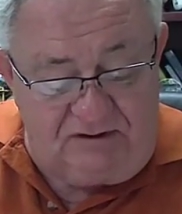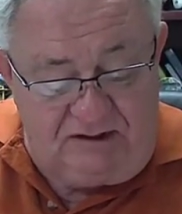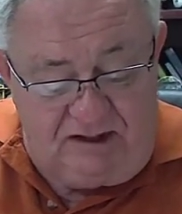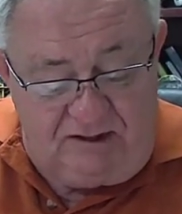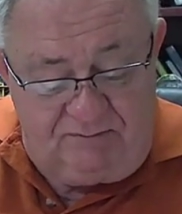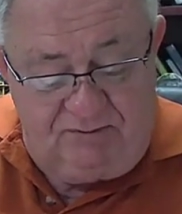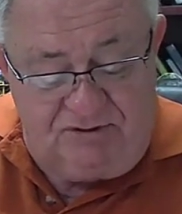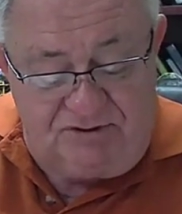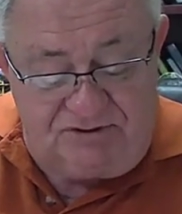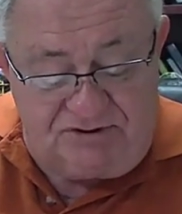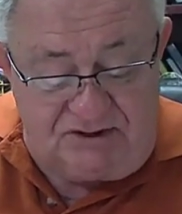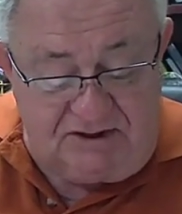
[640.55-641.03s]

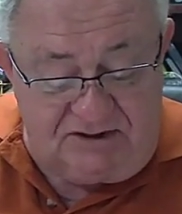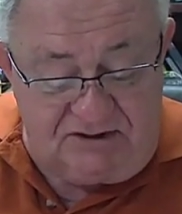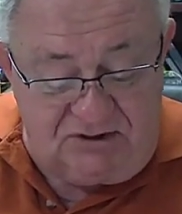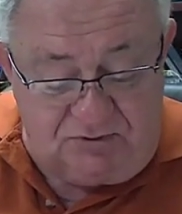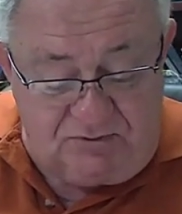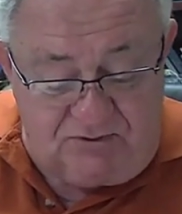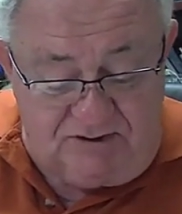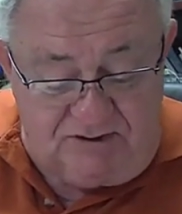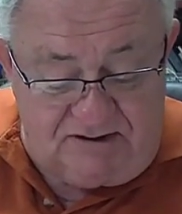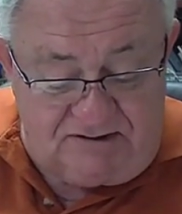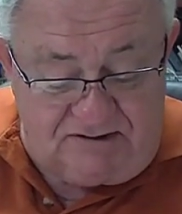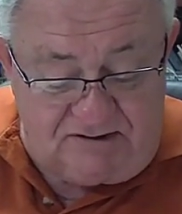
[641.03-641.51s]
Hebrews
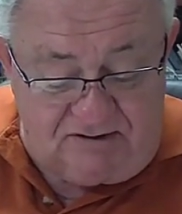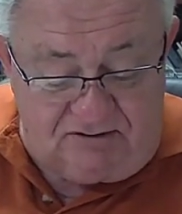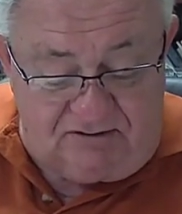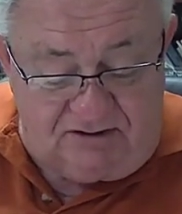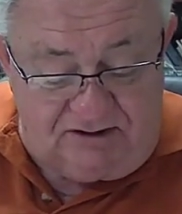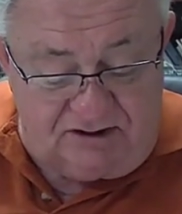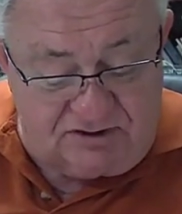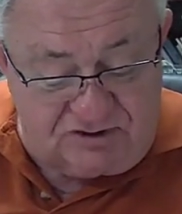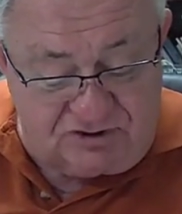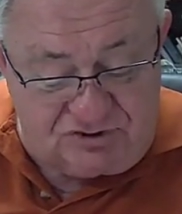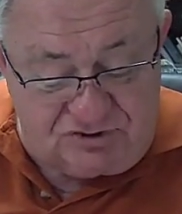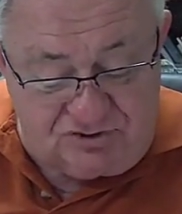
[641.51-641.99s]
10:22.
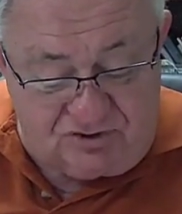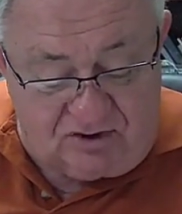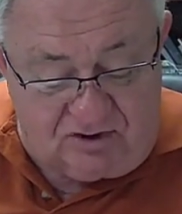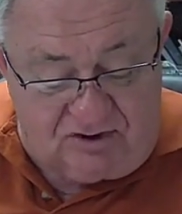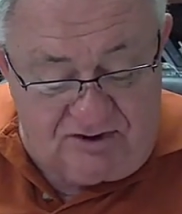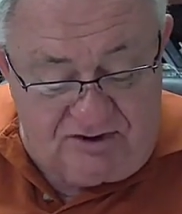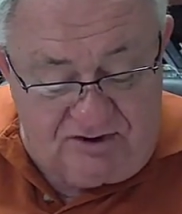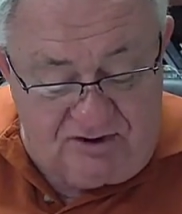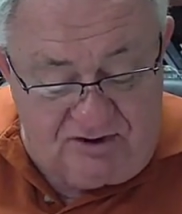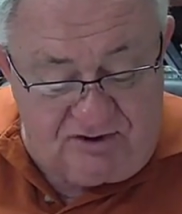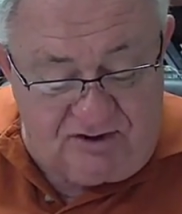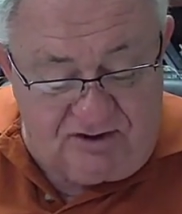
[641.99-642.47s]
Let us
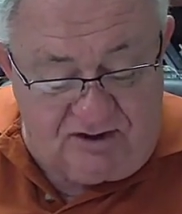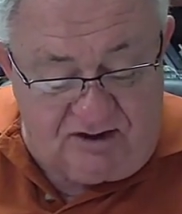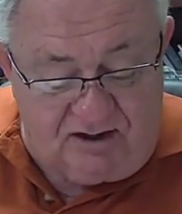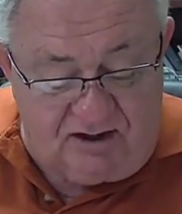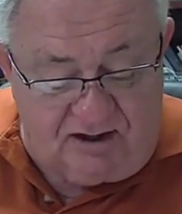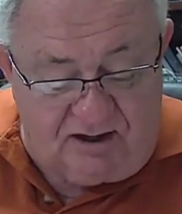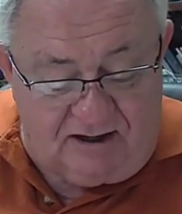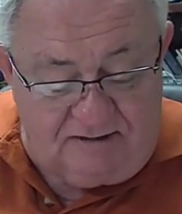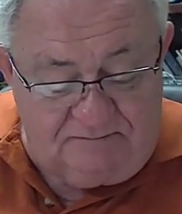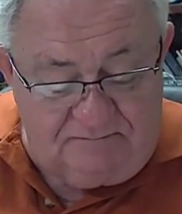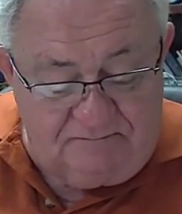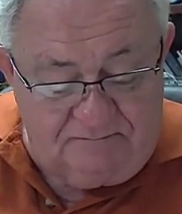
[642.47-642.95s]
draw near to
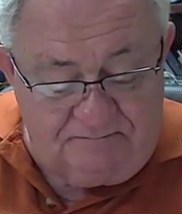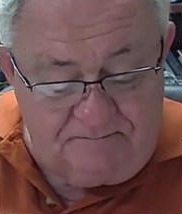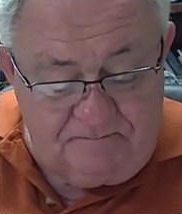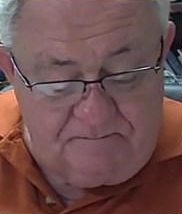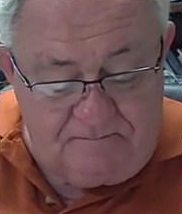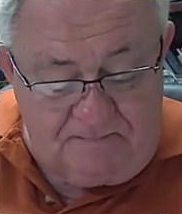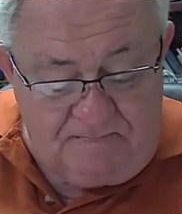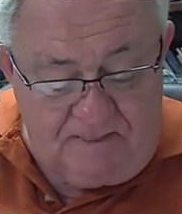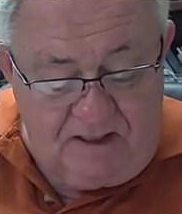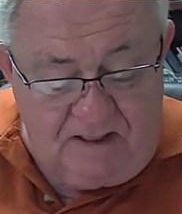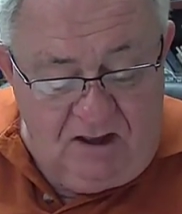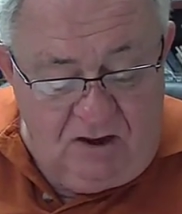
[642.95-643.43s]
God
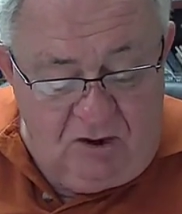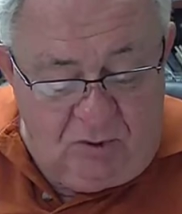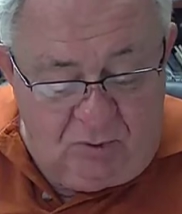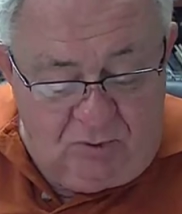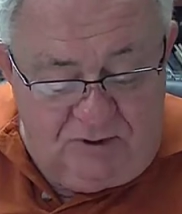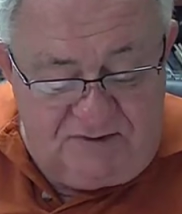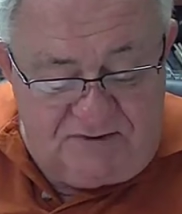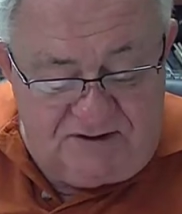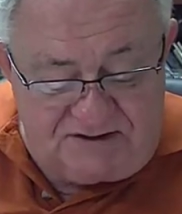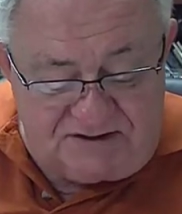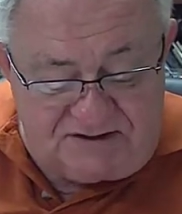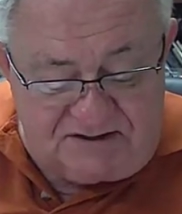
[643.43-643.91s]

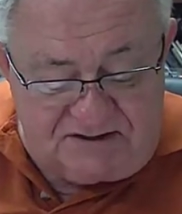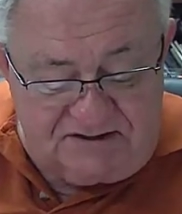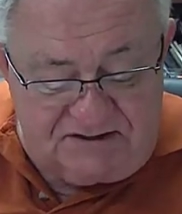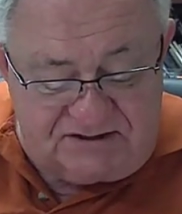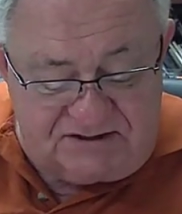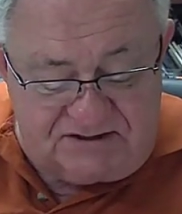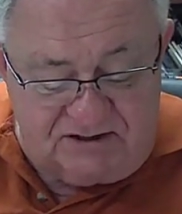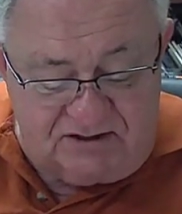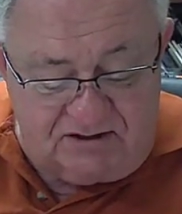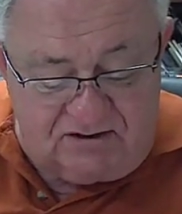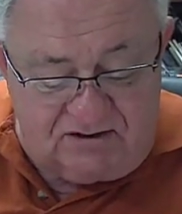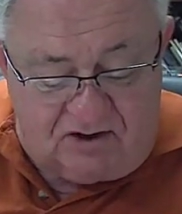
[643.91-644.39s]
with a
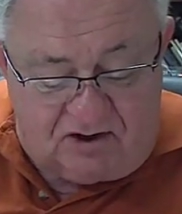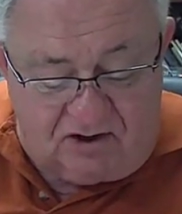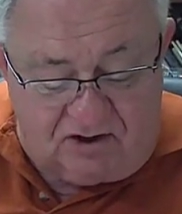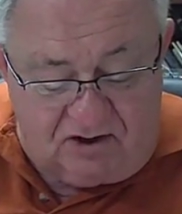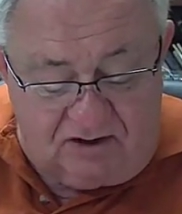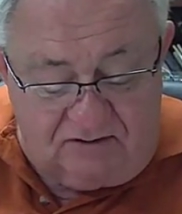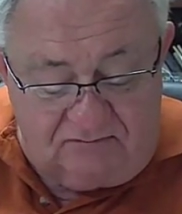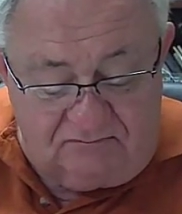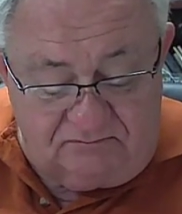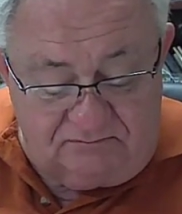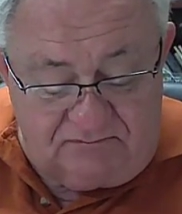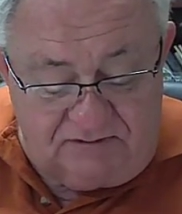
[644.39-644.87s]
sincere
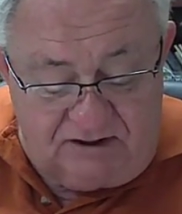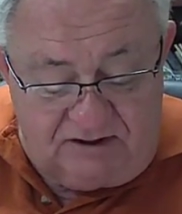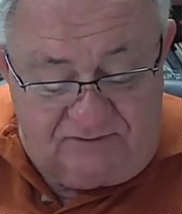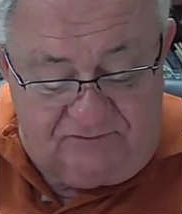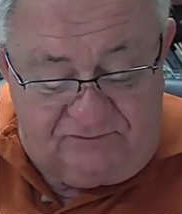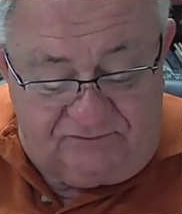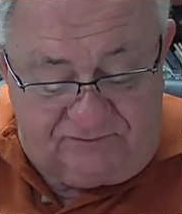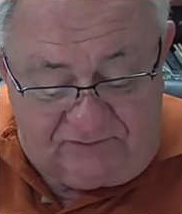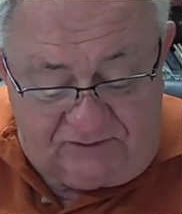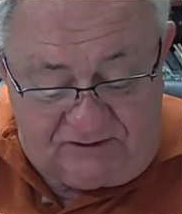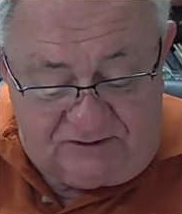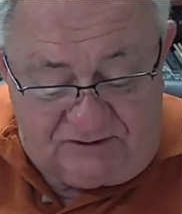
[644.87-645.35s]
heart
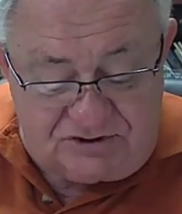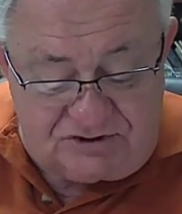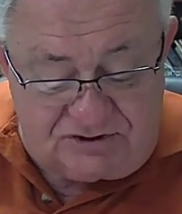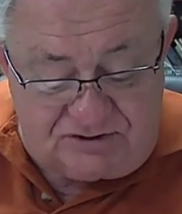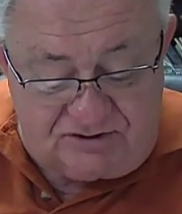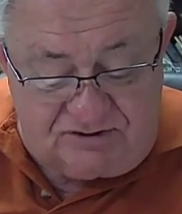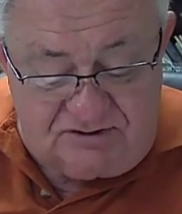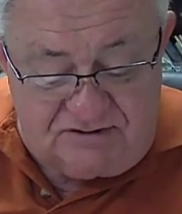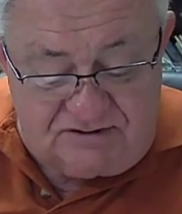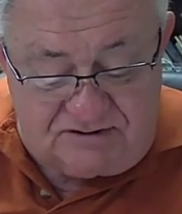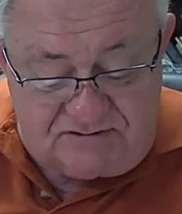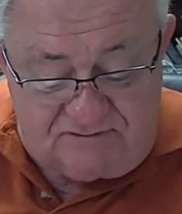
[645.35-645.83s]
in full
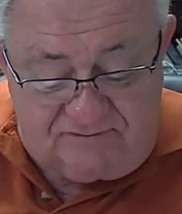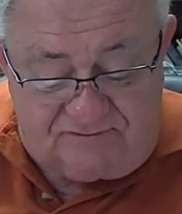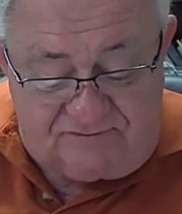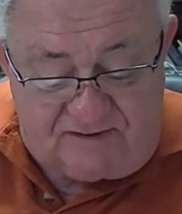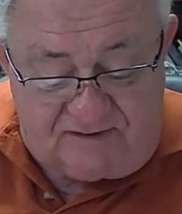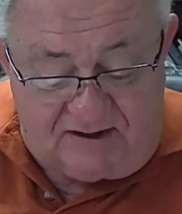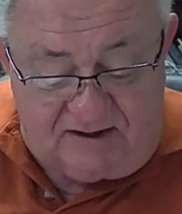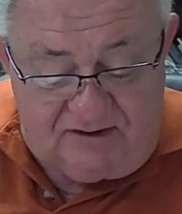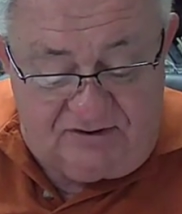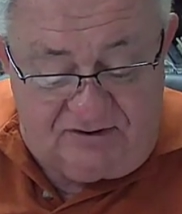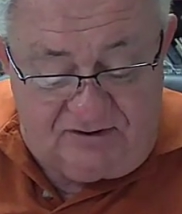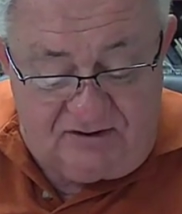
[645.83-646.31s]
assurance of
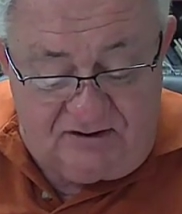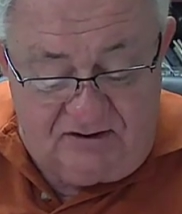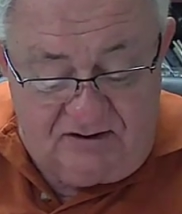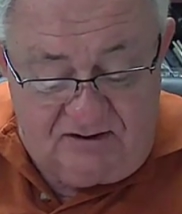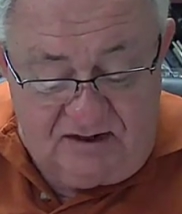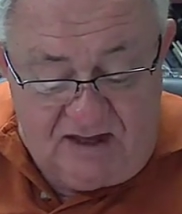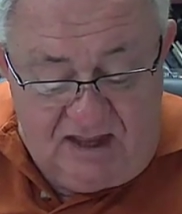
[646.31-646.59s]
faith,